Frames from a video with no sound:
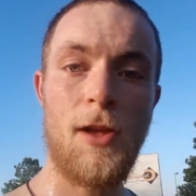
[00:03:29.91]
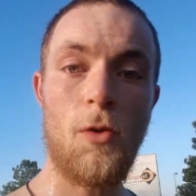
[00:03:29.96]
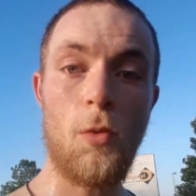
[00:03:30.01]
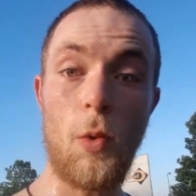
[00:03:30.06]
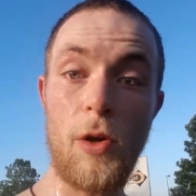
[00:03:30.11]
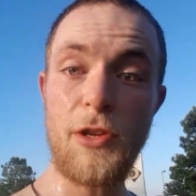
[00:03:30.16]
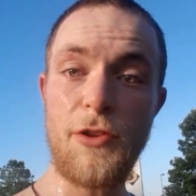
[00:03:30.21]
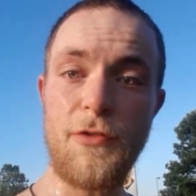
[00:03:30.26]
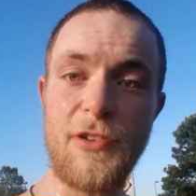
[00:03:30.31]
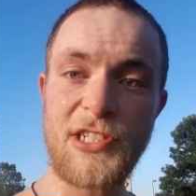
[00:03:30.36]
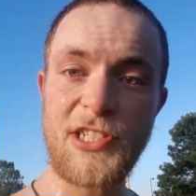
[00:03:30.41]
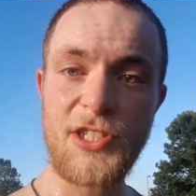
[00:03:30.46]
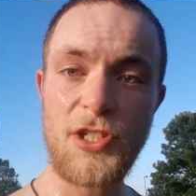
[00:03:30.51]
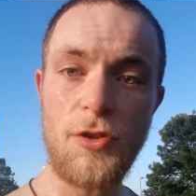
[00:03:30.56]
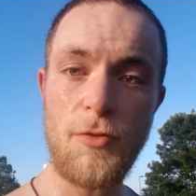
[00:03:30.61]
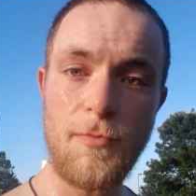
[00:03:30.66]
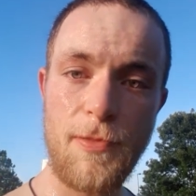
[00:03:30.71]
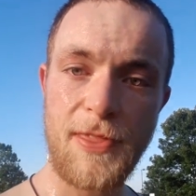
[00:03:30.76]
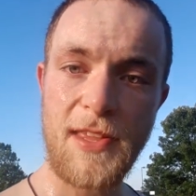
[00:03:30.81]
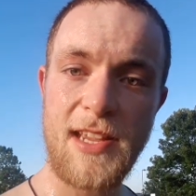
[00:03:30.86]
When you
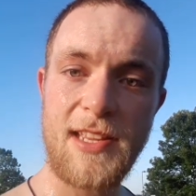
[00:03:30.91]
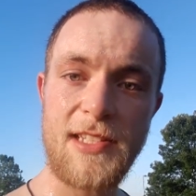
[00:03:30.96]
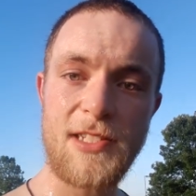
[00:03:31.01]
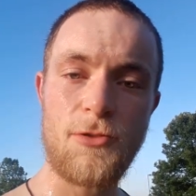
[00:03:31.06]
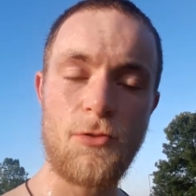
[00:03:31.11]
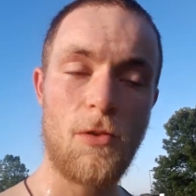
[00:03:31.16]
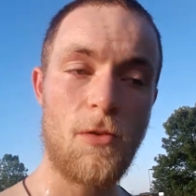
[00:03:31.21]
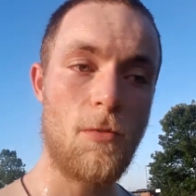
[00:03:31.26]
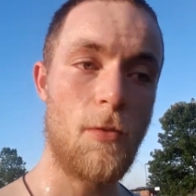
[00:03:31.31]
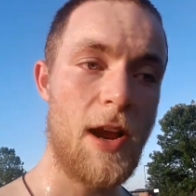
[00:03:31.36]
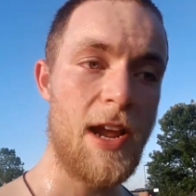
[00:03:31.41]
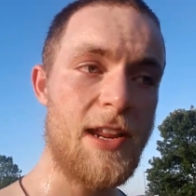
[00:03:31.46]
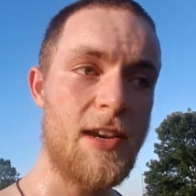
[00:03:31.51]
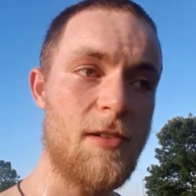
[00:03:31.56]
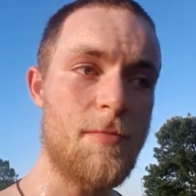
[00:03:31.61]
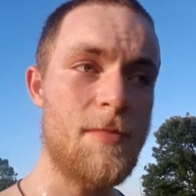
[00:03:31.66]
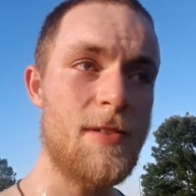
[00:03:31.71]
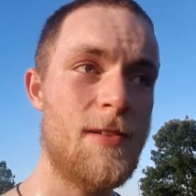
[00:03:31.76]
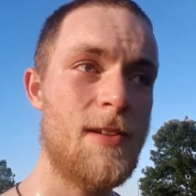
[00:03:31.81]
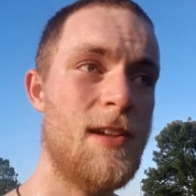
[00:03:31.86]
assume things are
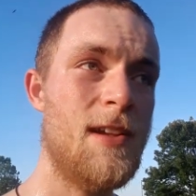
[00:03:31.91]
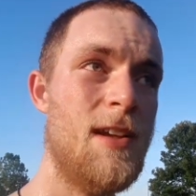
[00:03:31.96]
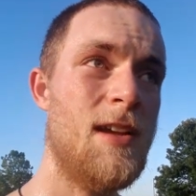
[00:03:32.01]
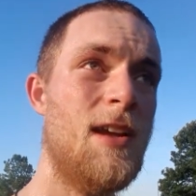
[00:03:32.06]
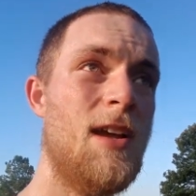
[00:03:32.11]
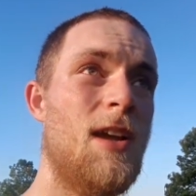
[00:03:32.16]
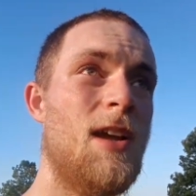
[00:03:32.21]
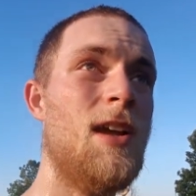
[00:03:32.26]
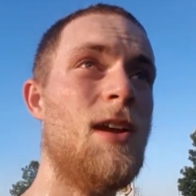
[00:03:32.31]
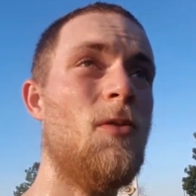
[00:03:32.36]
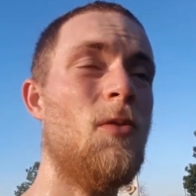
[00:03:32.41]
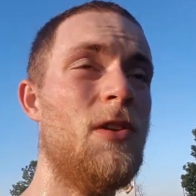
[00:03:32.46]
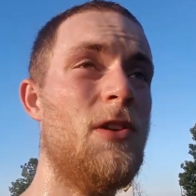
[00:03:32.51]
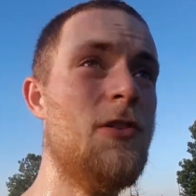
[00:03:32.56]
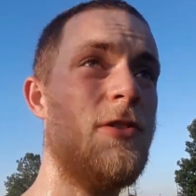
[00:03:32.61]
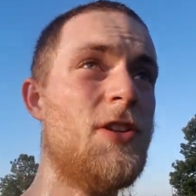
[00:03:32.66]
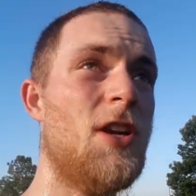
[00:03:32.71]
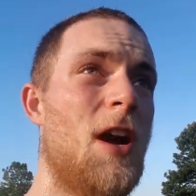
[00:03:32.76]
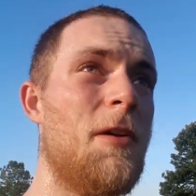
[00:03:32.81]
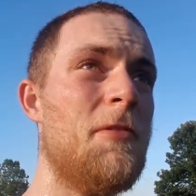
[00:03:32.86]
random, when
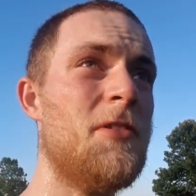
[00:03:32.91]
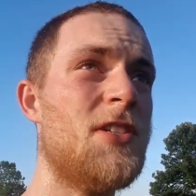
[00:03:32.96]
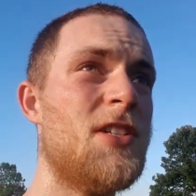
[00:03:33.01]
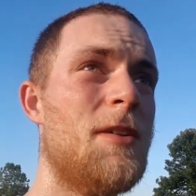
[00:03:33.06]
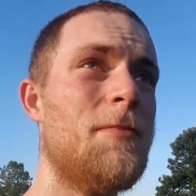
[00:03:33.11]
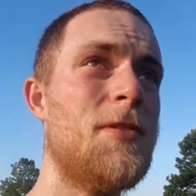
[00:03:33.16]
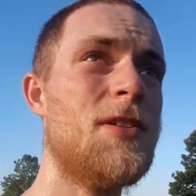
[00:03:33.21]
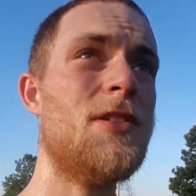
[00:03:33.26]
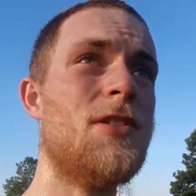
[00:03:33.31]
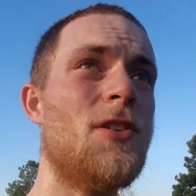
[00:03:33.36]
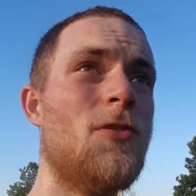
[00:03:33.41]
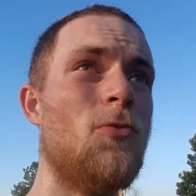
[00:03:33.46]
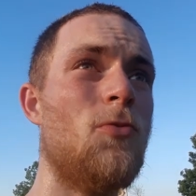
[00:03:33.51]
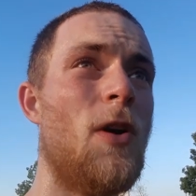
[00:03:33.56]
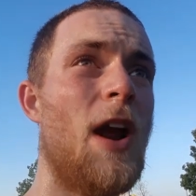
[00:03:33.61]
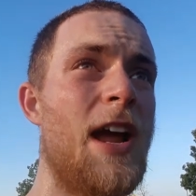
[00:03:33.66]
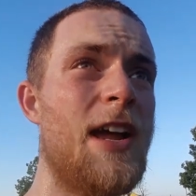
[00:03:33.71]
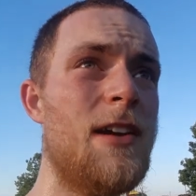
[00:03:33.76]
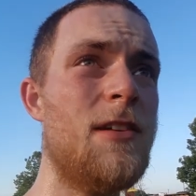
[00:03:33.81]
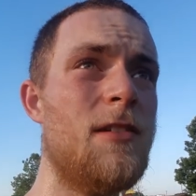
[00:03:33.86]
your dominant assumptions are
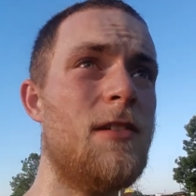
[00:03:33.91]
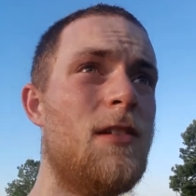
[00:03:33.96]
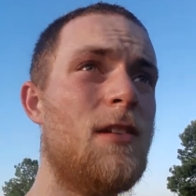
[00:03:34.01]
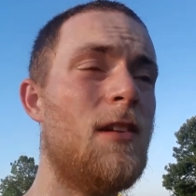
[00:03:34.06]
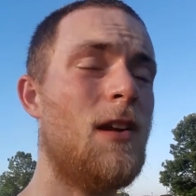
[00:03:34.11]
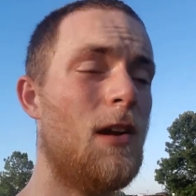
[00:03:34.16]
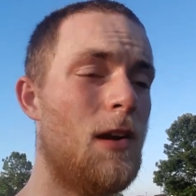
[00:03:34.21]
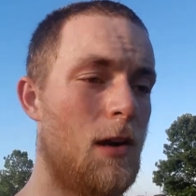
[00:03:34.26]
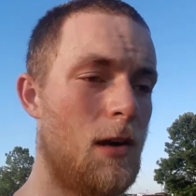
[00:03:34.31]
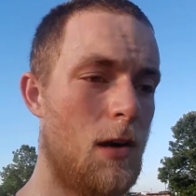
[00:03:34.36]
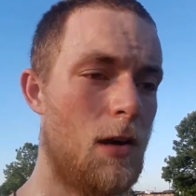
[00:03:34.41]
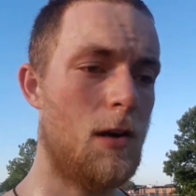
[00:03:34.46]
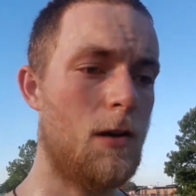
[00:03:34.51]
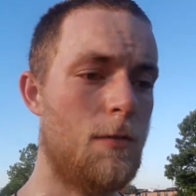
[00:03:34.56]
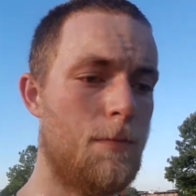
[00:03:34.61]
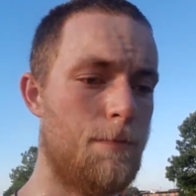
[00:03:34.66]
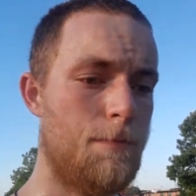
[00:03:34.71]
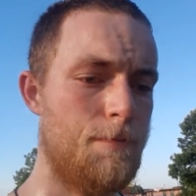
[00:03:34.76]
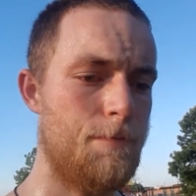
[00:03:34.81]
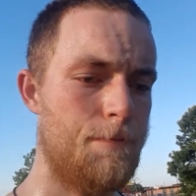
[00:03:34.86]
ran
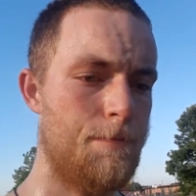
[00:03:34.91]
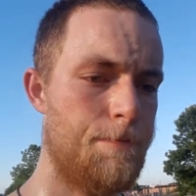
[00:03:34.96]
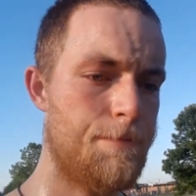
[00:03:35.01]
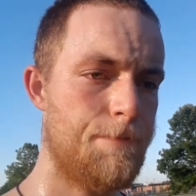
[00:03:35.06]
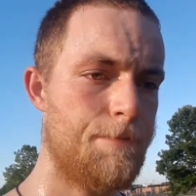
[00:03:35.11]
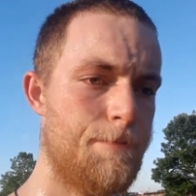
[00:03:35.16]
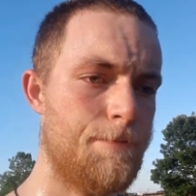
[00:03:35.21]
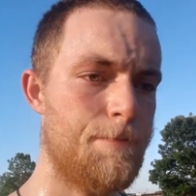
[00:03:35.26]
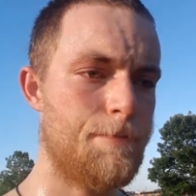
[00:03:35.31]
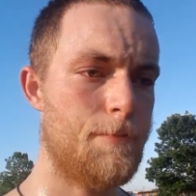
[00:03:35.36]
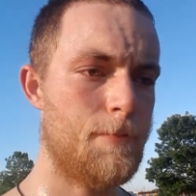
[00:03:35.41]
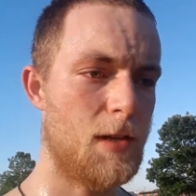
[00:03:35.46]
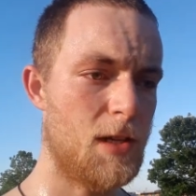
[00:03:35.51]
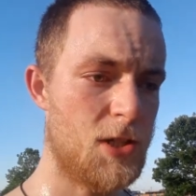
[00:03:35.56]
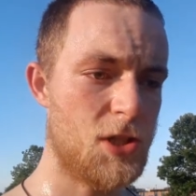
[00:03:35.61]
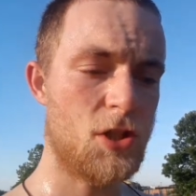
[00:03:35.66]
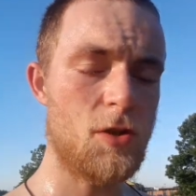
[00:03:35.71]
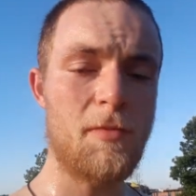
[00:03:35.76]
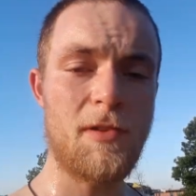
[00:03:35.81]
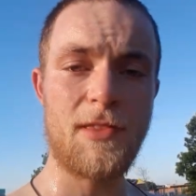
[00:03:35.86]
are
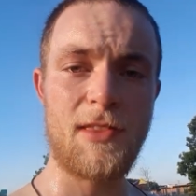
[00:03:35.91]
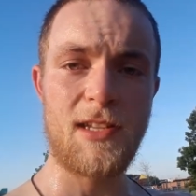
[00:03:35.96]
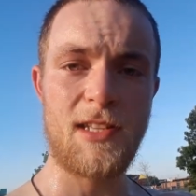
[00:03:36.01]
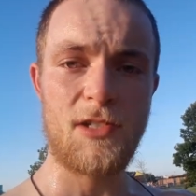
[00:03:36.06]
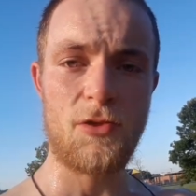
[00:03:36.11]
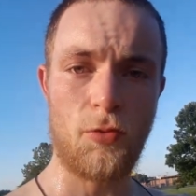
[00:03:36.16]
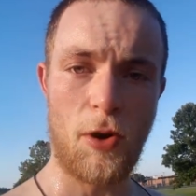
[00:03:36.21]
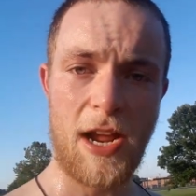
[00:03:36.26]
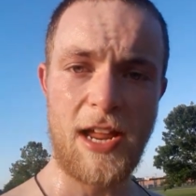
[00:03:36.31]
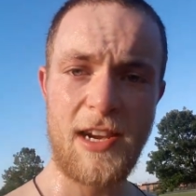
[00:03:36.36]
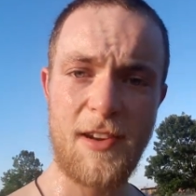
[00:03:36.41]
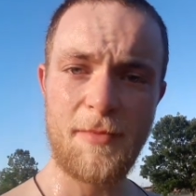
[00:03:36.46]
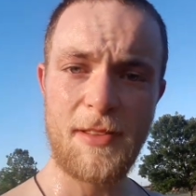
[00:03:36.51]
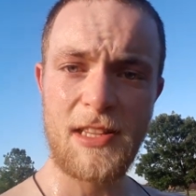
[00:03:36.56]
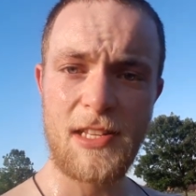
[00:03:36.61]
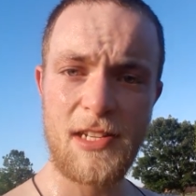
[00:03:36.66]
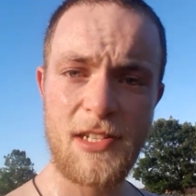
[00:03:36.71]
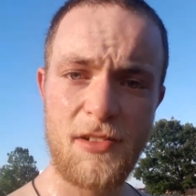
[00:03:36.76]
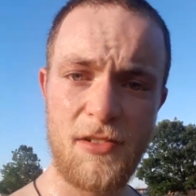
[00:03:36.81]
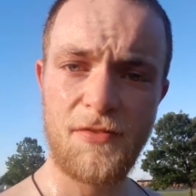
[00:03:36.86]
assuming things random in
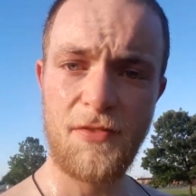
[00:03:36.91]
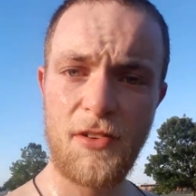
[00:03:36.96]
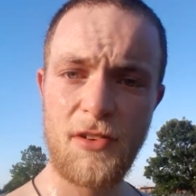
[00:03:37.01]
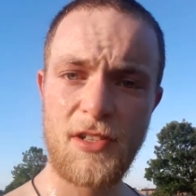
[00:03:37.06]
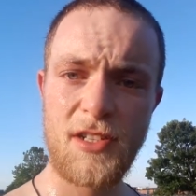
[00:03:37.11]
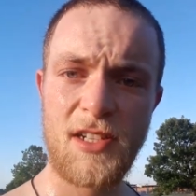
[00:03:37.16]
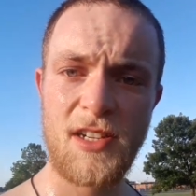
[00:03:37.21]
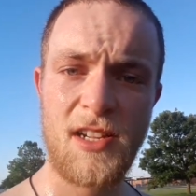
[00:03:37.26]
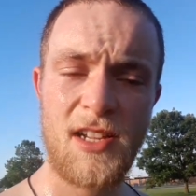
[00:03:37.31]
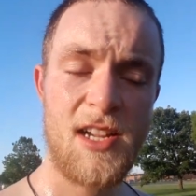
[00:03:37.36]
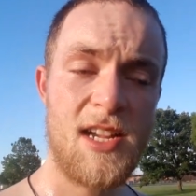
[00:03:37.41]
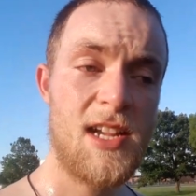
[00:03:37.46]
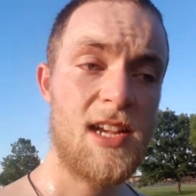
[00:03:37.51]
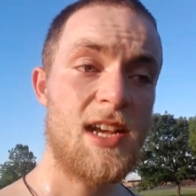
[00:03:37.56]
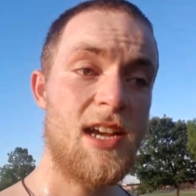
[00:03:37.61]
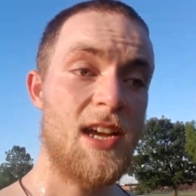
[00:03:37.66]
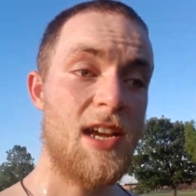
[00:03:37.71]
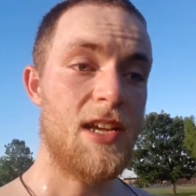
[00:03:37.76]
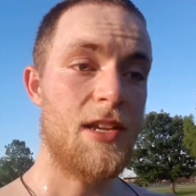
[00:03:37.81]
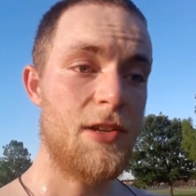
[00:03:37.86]
this universe,
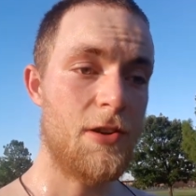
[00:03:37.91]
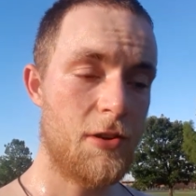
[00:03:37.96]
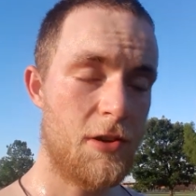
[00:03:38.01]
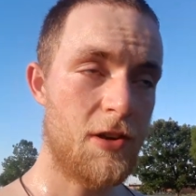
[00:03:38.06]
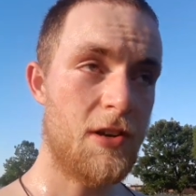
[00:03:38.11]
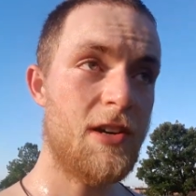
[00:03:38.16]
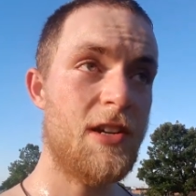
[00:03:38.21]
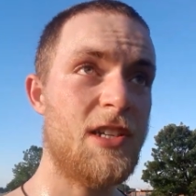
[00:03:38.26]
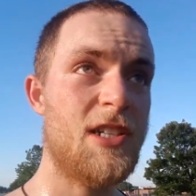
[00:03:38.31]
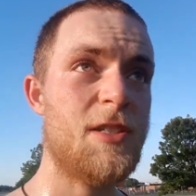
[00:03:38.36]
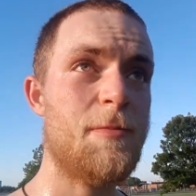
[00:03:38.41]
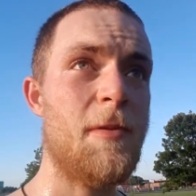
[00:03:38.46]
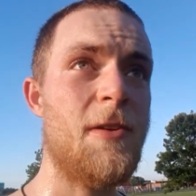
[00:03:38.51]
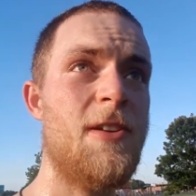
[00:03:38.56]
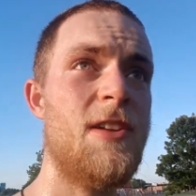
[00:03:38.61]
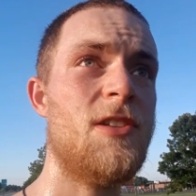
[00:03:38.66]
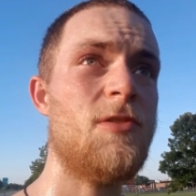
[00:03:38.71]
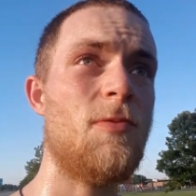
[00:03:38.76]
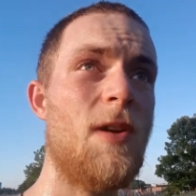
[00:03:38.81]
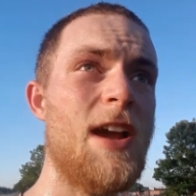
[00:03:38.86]
you're going to
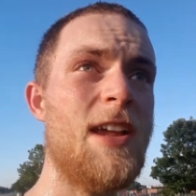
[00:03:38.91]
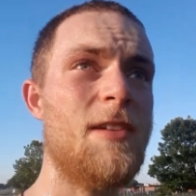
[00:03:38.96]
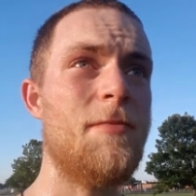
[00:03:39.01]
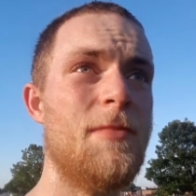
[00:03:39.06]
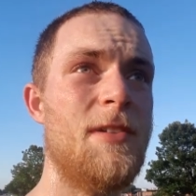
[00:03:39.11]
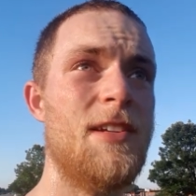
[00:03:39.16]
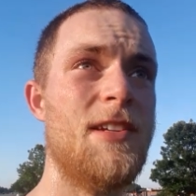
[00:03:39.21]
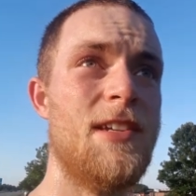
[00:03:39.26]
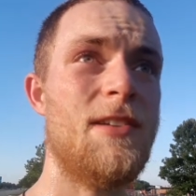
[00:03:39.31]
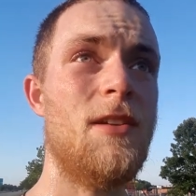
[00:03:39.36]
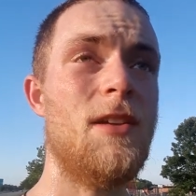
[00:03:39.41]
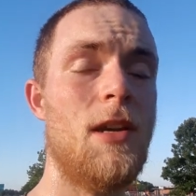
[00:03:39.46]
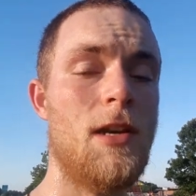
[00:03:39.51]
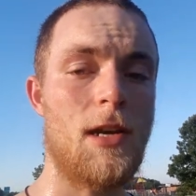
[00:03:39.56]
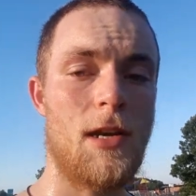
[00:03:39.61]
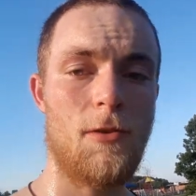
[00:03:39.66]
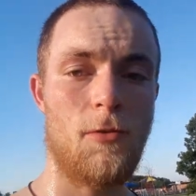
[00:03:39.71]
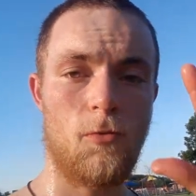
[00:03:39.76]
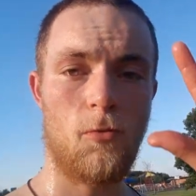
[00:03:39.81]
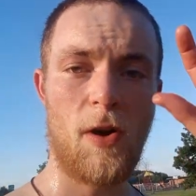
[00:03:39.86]
experience randomness.
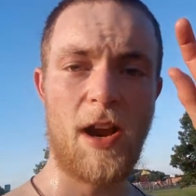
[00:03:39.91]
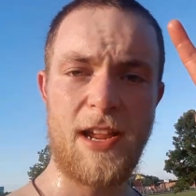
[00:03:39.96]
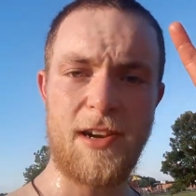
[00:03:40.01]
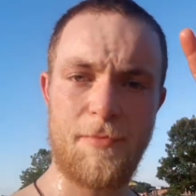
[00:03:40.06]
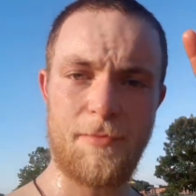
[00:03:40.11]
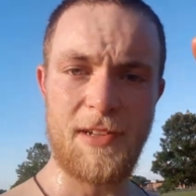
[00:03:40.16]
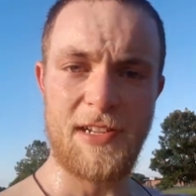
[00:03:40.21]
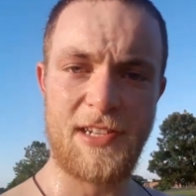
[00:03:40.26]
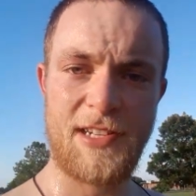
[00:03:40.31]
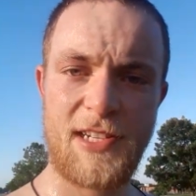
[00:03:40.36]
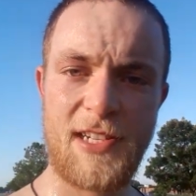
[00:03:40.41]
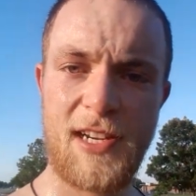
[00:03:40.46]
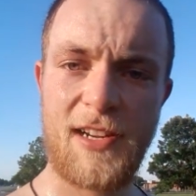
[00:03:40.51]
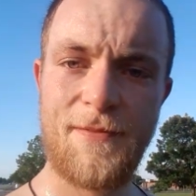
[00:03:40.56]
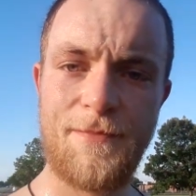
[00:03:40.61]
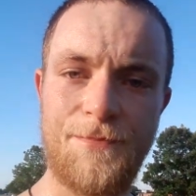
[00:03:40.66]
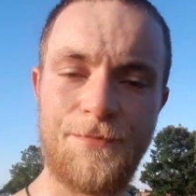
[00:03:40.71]
randomness.